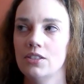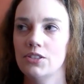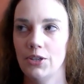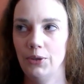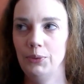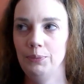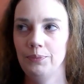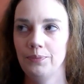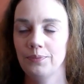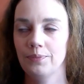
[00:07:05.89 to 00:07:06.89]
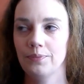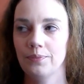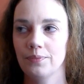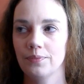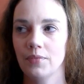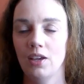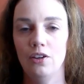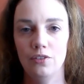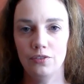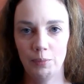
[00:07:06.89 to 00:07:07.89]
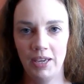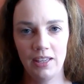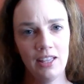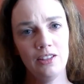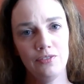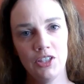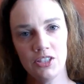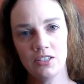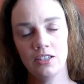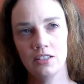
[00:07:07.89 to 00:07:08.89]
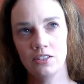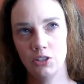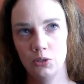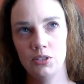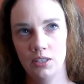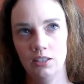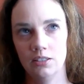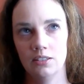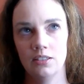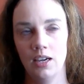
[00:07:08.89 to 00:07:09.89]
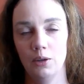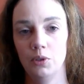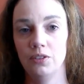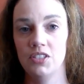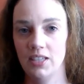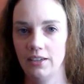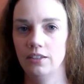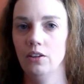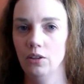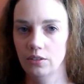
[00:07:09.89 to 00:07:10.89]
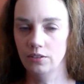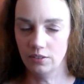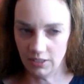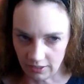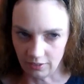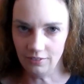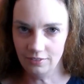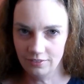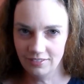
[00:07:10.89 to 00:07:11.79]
so for me in the first 2 seasons I would have said Dale,